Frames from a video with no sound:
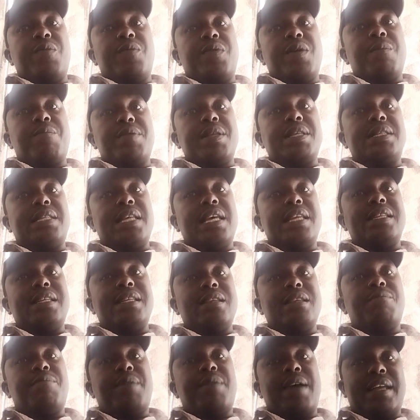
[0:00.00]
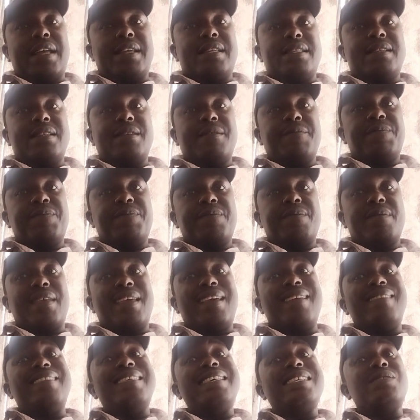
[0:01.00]
presenting part.
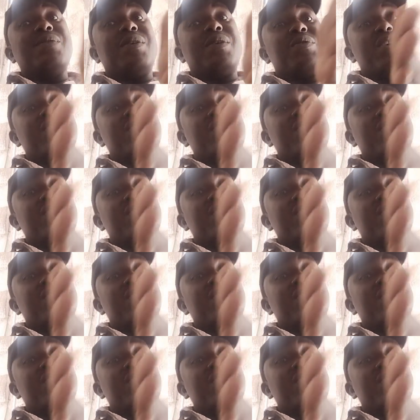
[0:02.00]
And this one we are